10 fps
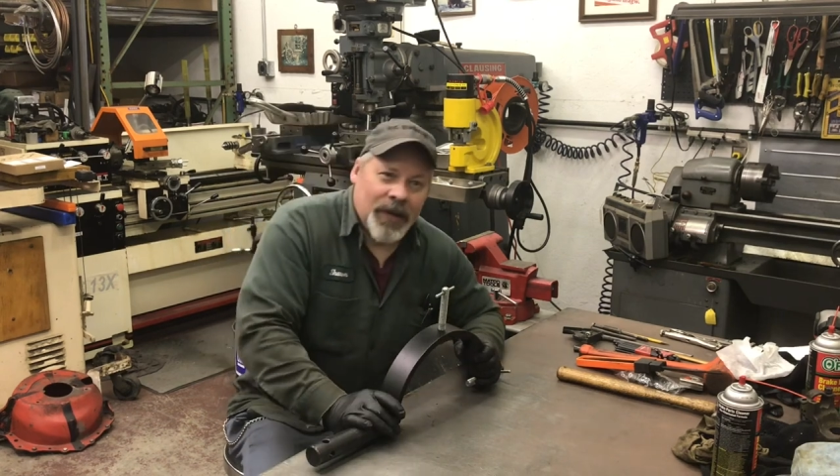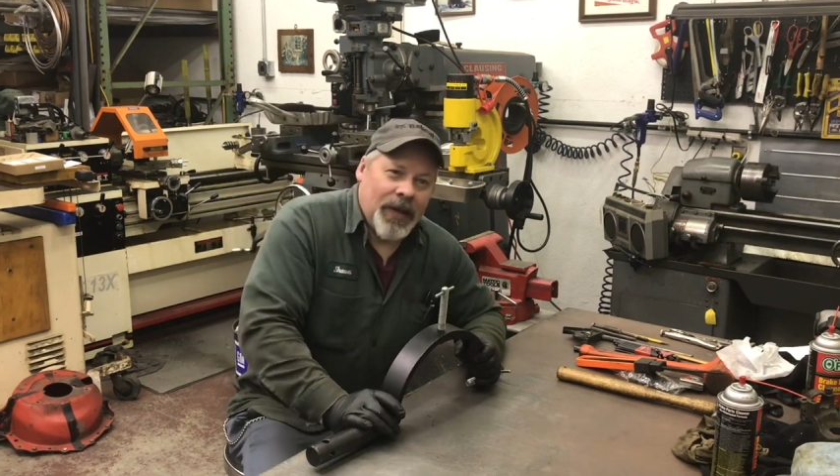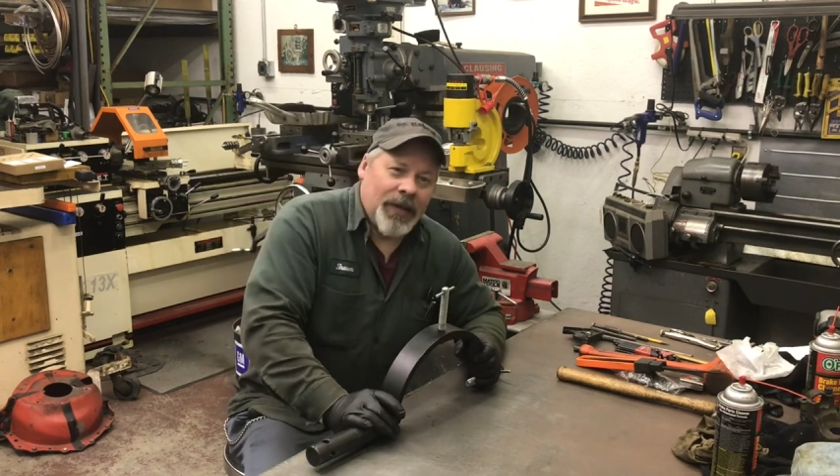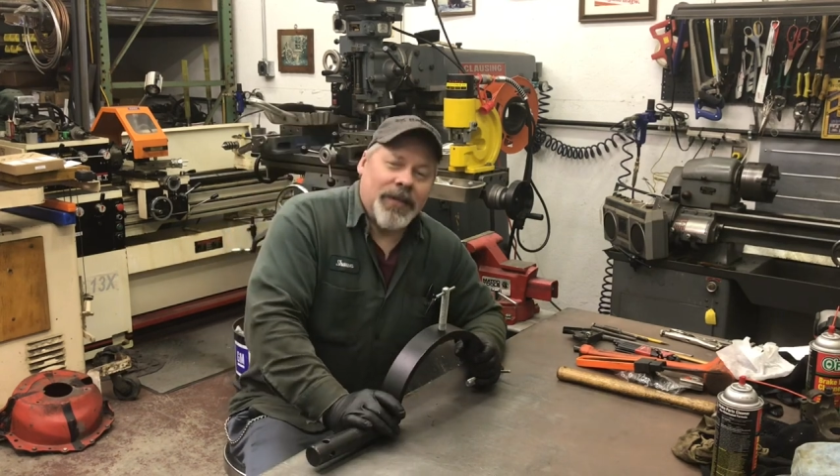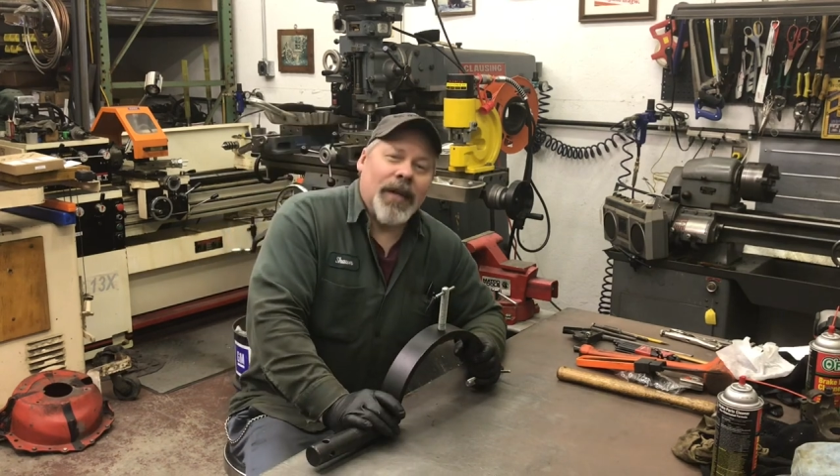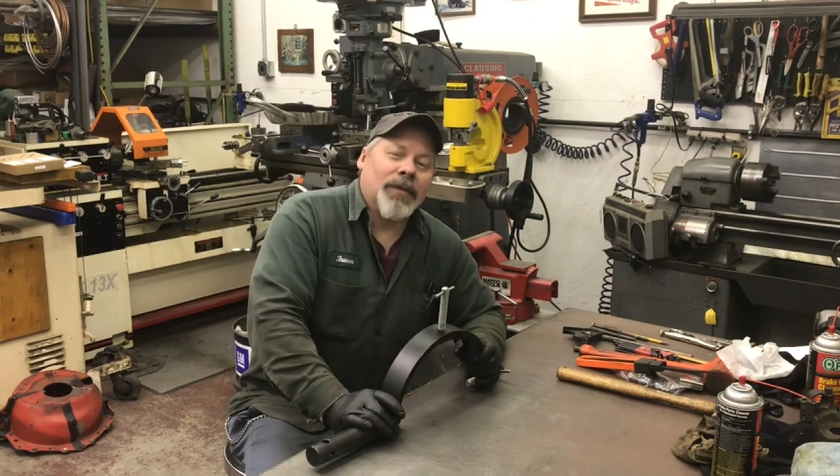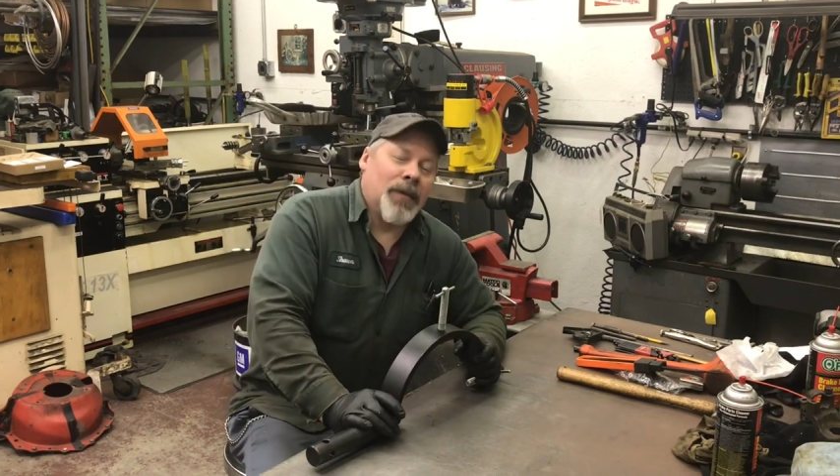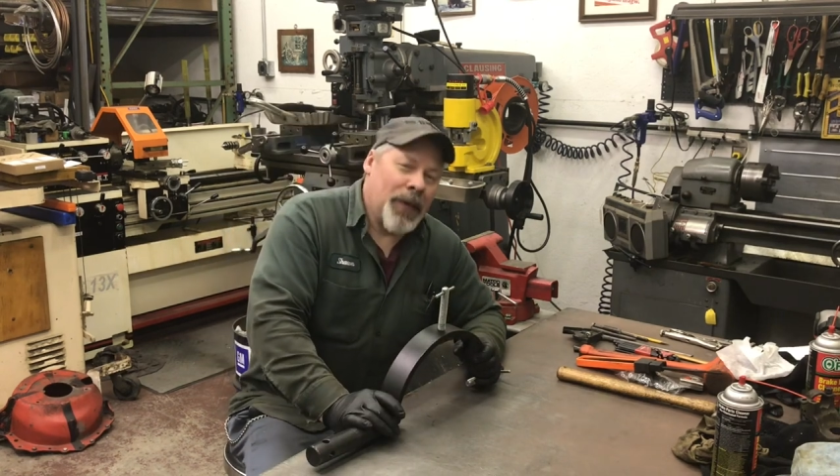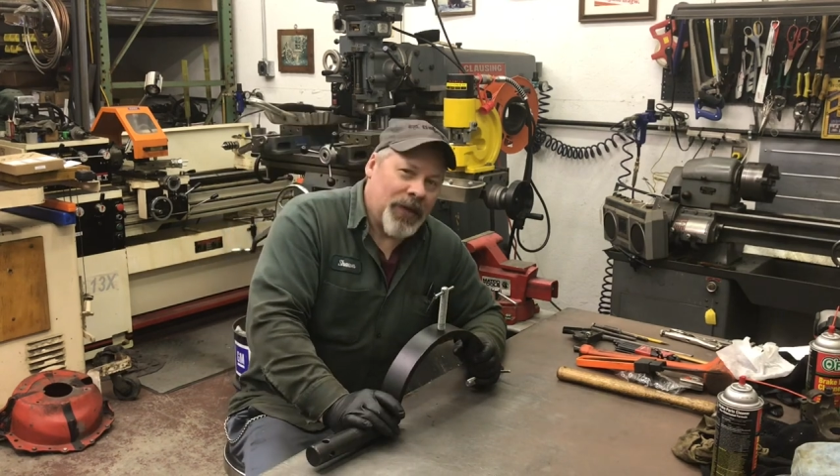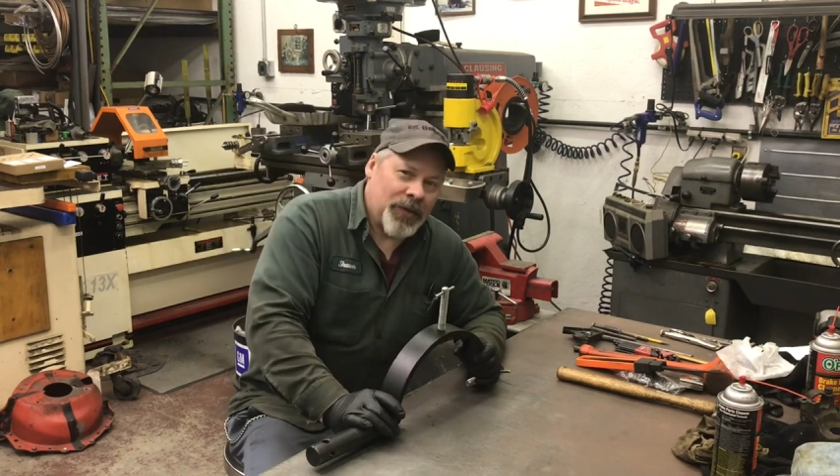and send him
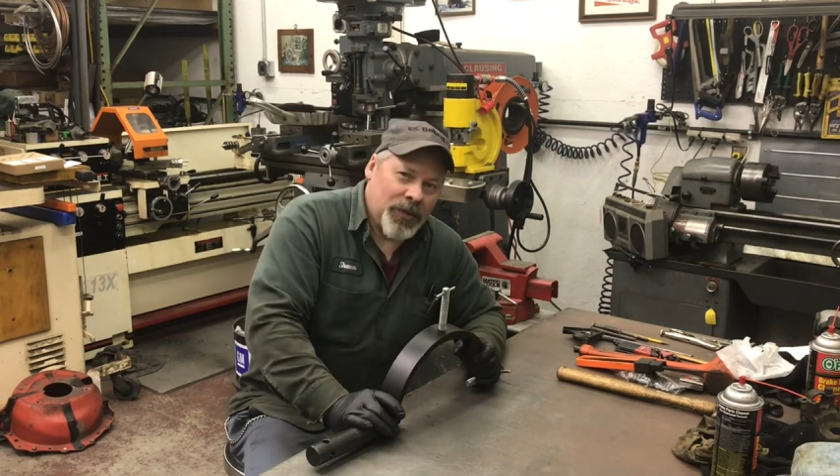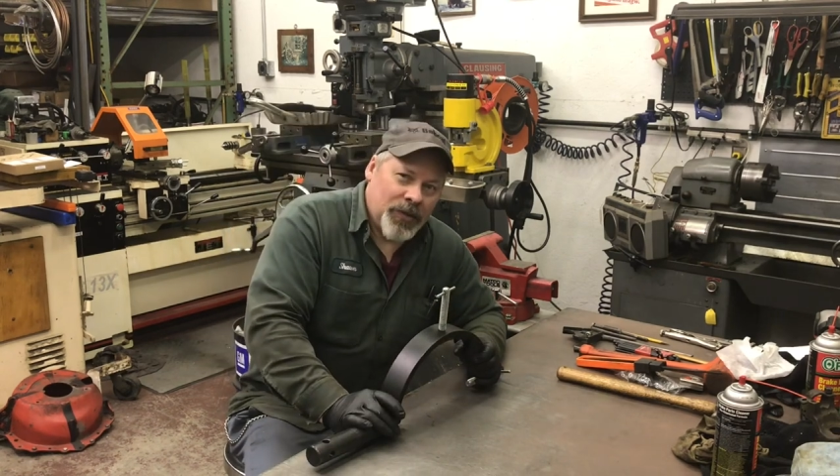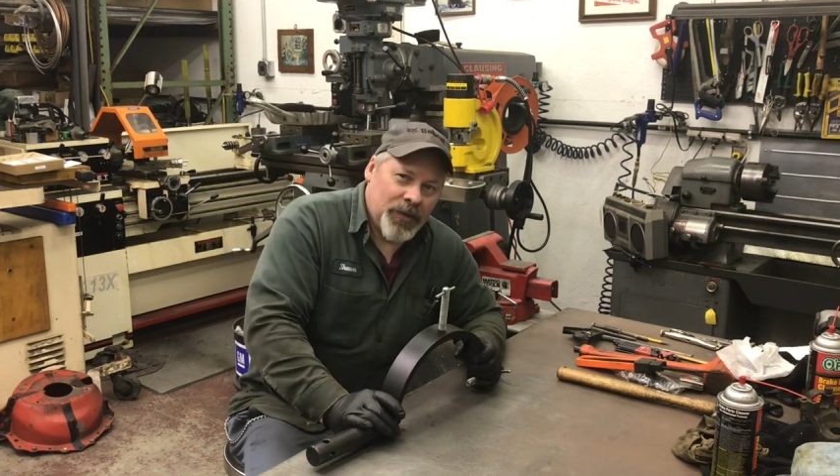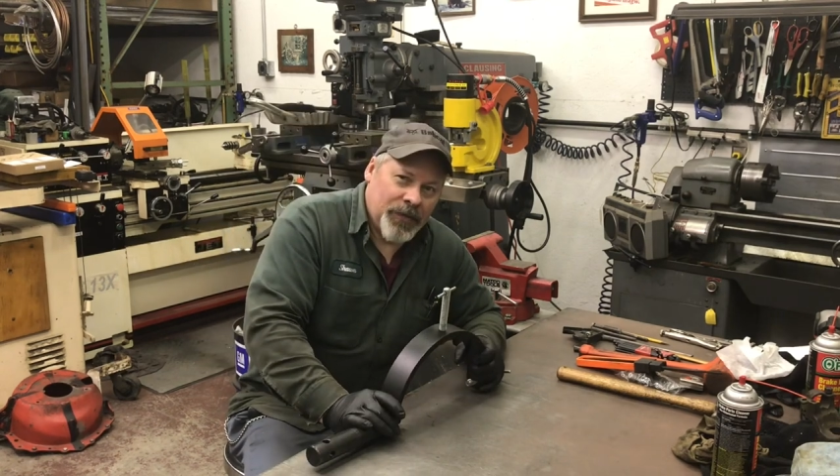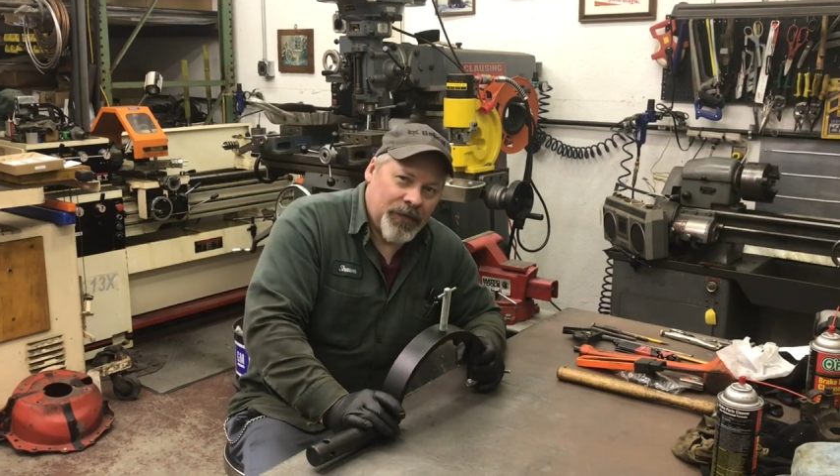a message